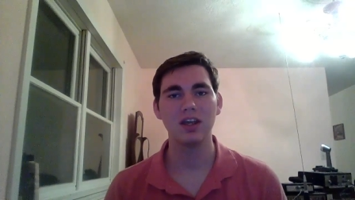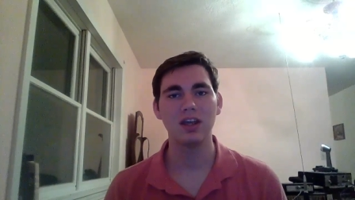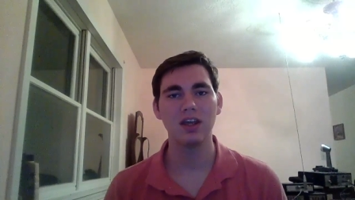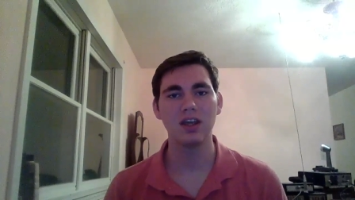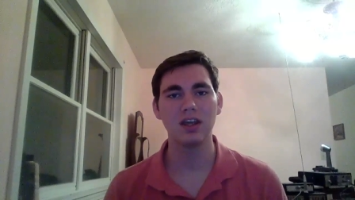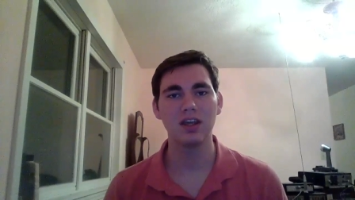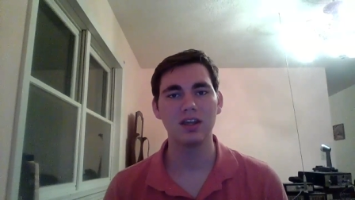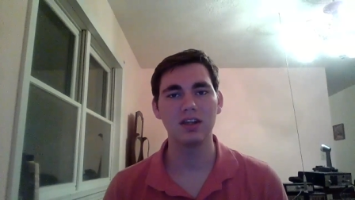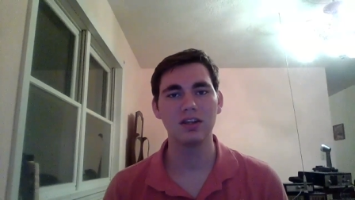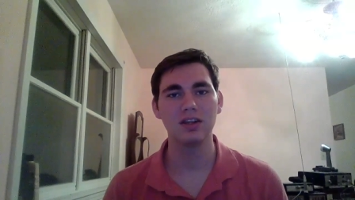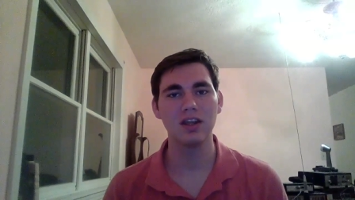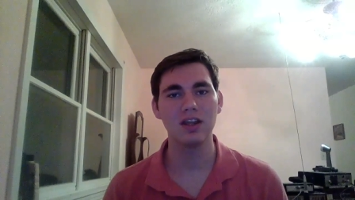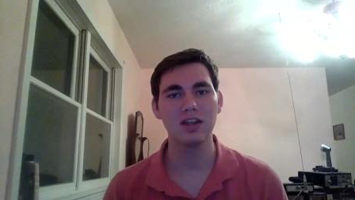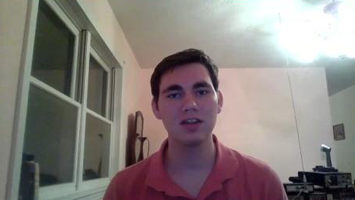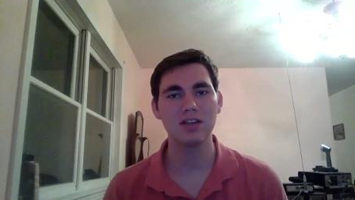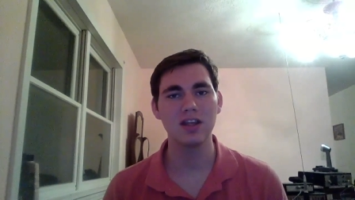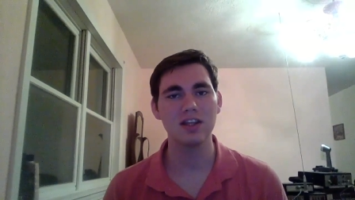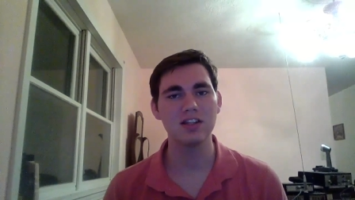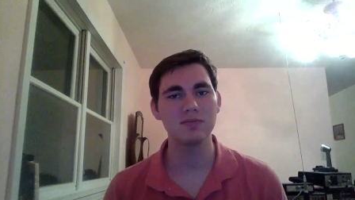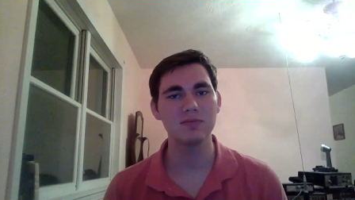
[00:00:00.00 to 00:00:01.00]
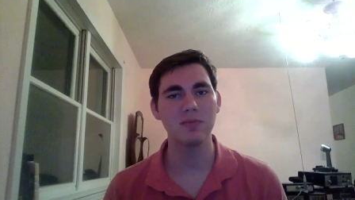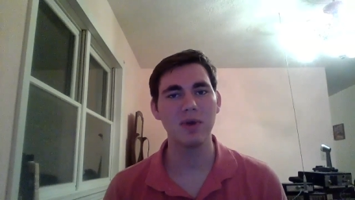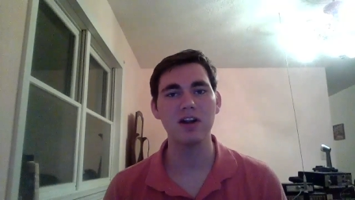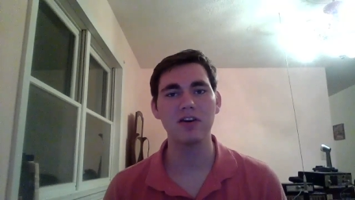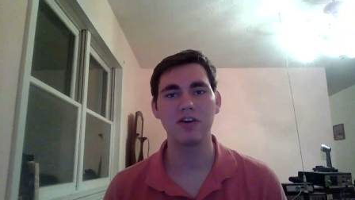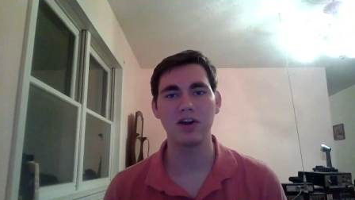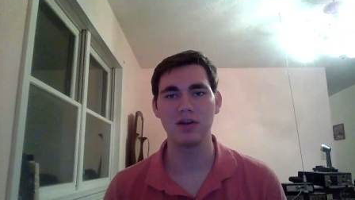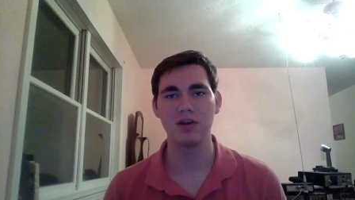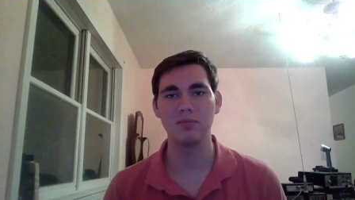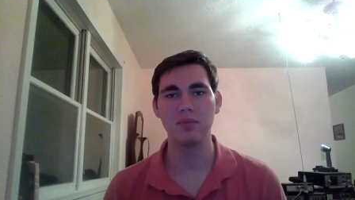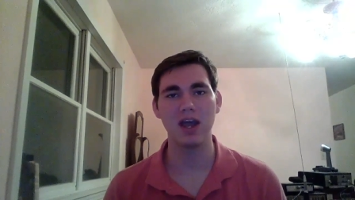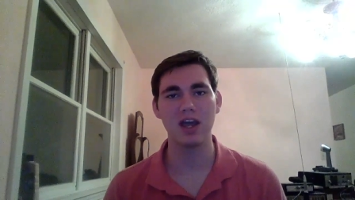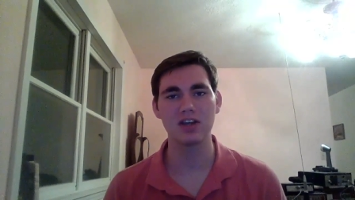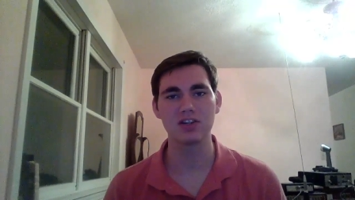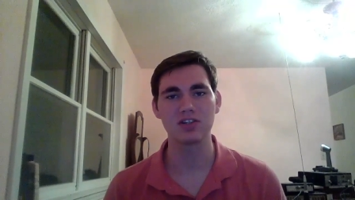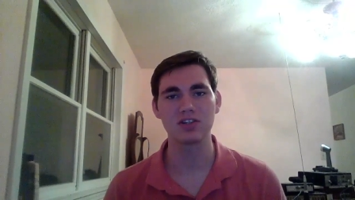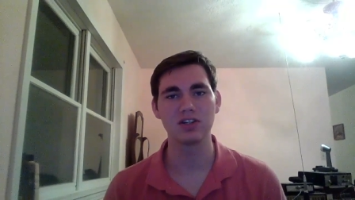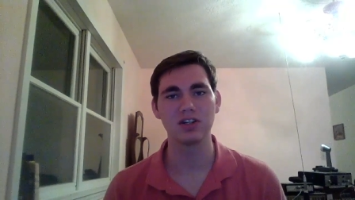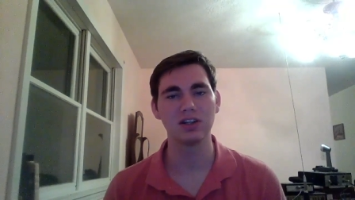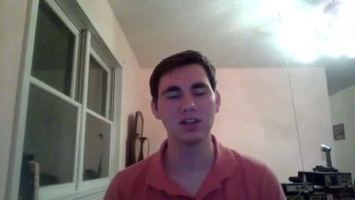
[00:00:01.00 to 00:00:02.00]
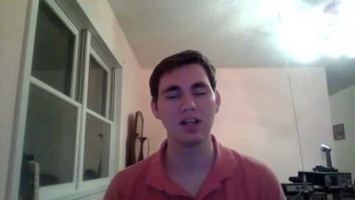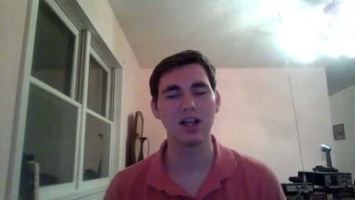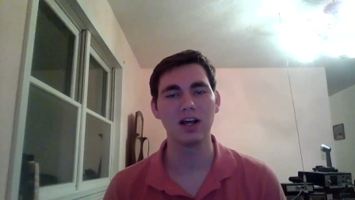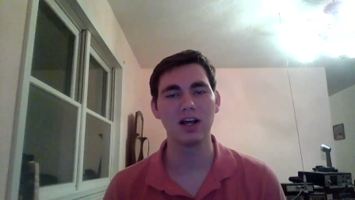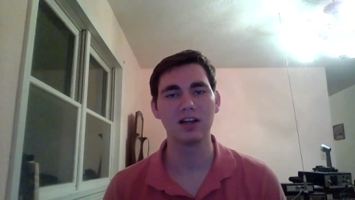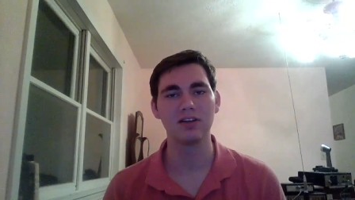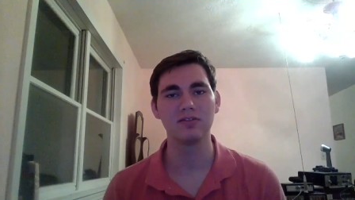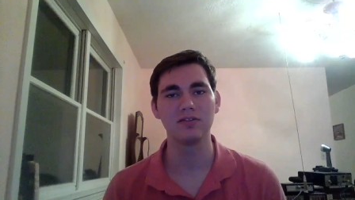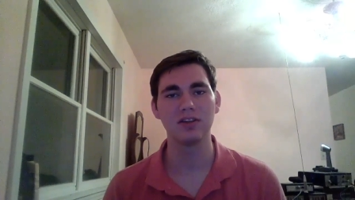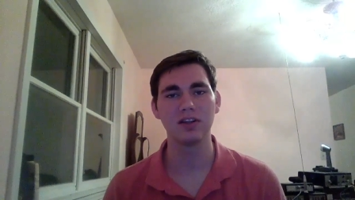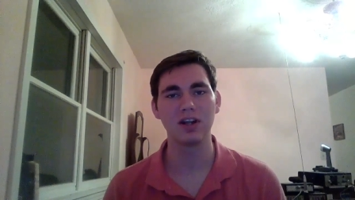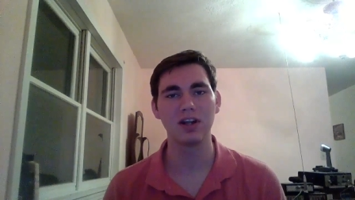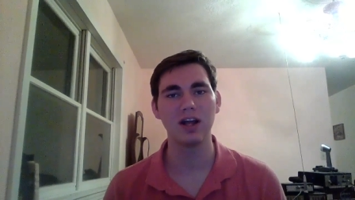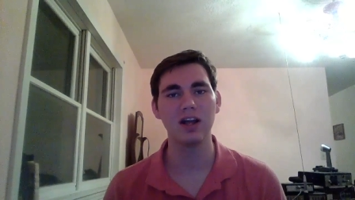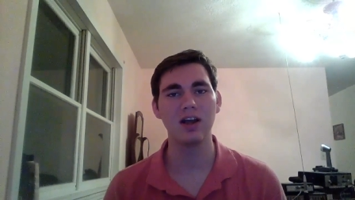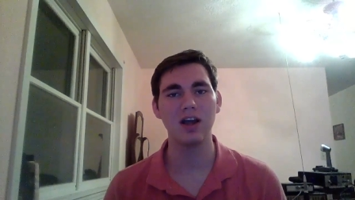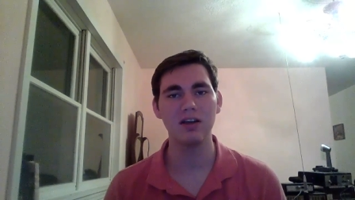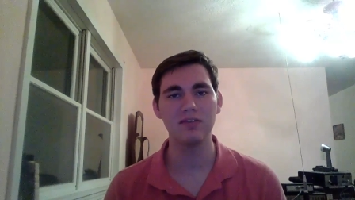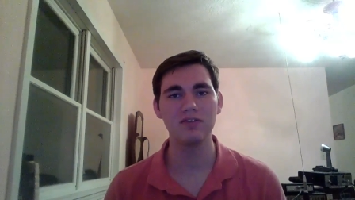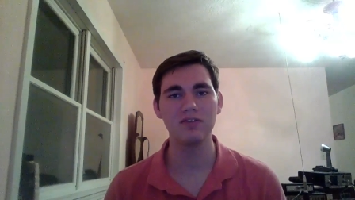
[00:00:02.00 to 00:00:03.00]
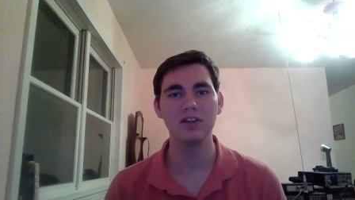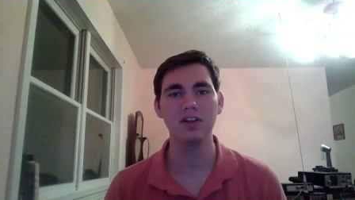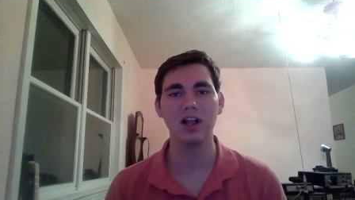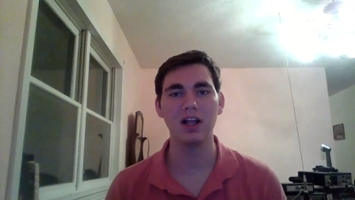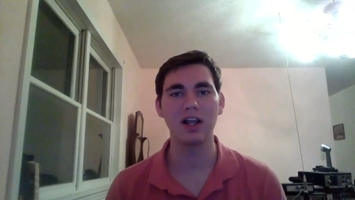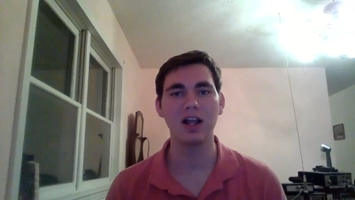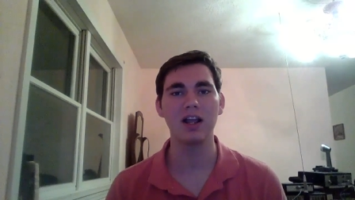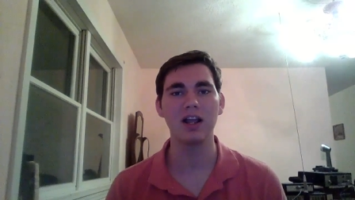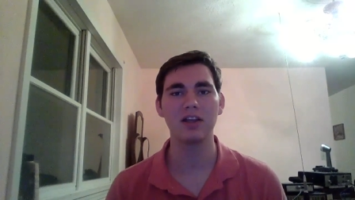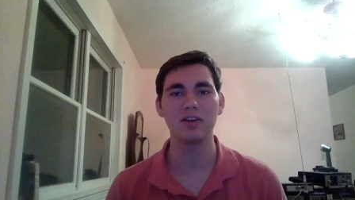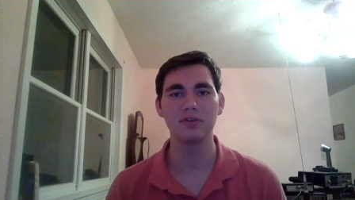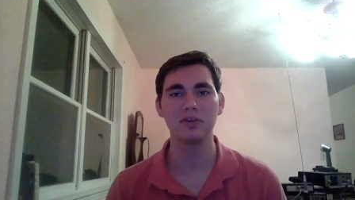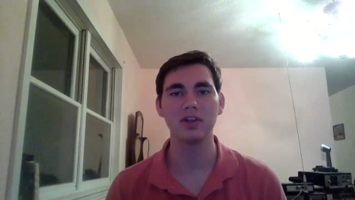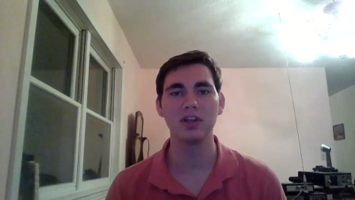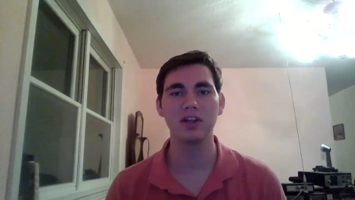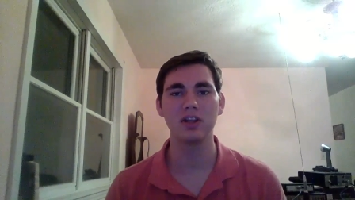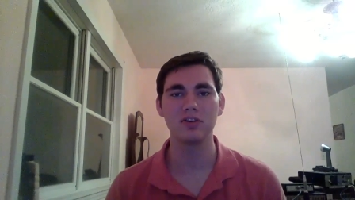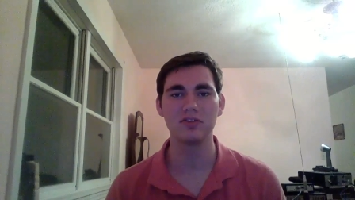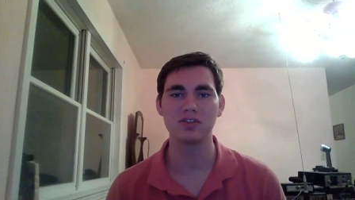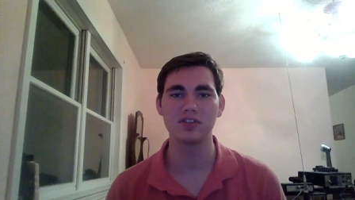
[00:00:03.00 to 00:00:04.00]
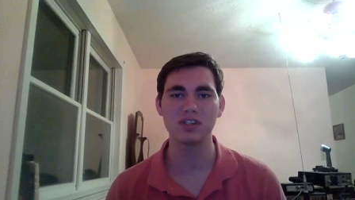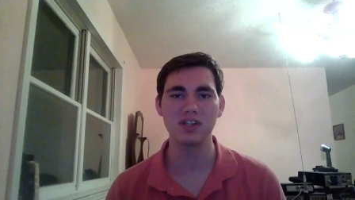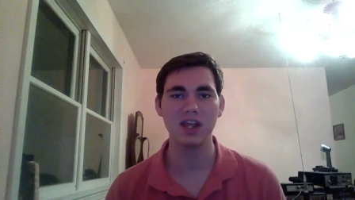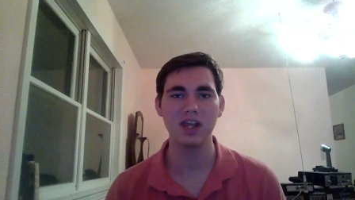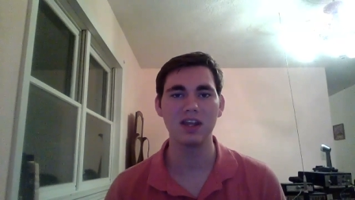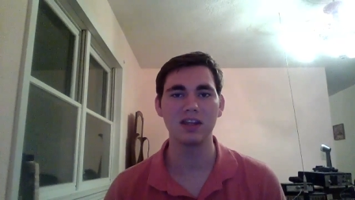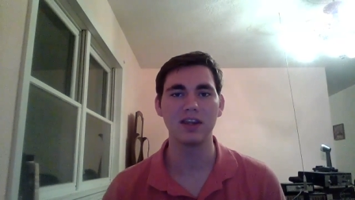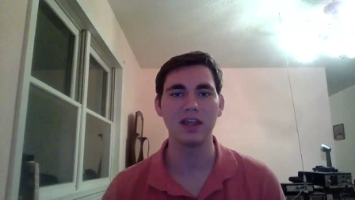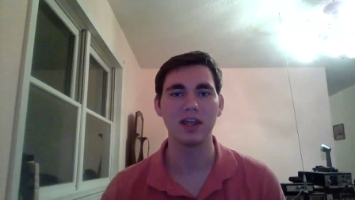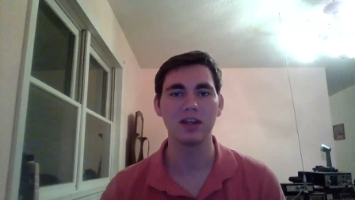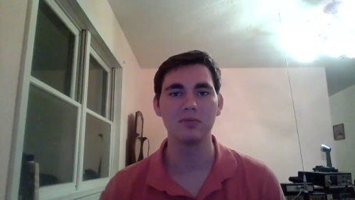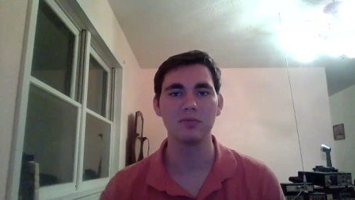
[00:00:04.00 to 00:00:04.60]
and that's my great passion in life, and I feel like I can really understand that.